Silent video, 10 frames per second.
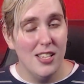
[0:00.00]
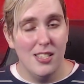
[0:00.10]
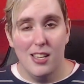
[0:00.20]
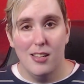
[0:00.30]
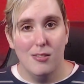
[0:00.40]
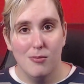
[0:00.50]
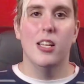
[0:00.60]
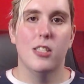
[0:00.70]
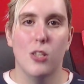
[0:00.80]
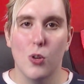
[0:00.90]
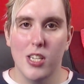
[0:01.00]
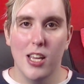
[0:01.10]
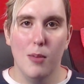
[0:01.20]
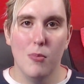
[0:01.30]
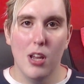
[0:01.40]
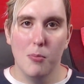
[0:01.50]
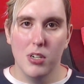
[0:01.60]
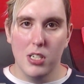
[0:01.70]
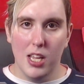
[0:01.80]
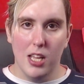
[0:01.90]
That's it. And so tip
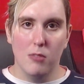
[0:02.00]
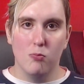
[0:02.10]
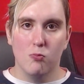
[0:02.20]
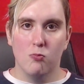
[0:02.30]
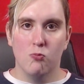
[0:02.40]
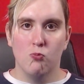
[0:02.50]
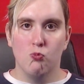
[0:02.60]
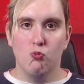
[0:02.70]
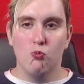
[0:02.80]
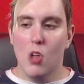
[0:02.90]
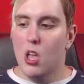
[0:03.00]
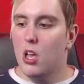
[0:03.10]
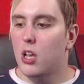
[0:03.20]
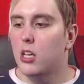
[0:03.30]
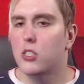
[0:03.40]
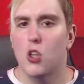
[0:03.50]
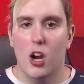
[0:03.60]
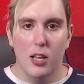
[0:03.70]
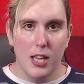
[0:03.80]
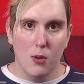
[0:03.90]
number 10.
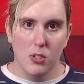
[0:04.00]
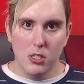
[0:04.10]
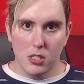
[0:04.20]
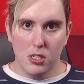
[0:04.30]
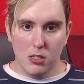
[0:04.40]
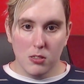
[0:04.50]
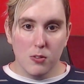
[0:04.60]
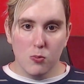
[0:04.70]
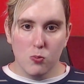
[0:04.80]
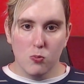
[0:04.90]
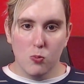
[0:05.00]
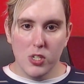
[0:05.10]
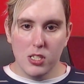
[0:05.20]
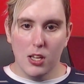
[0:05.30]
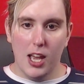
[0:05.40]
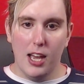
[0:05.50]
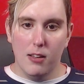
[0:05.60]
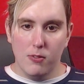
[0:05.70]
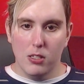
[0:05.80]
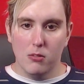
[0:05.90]
Sorry, that was, we still
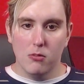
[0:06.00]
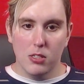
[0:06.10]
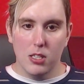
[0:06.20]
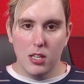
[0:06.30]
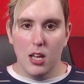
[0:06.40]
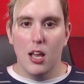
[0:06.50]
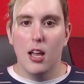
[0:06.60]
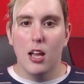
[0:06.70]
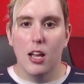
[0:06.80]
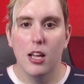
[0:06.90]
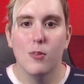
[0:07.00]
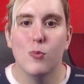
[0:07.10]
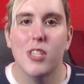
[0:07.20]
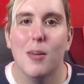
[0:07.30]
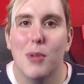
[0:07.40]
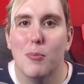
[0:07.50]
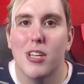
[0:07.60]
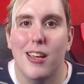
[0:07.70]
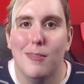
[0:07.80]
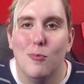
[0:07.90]
have tip
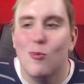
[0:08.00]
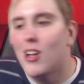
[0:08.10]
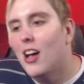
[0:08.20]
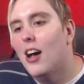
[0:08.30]
number 10.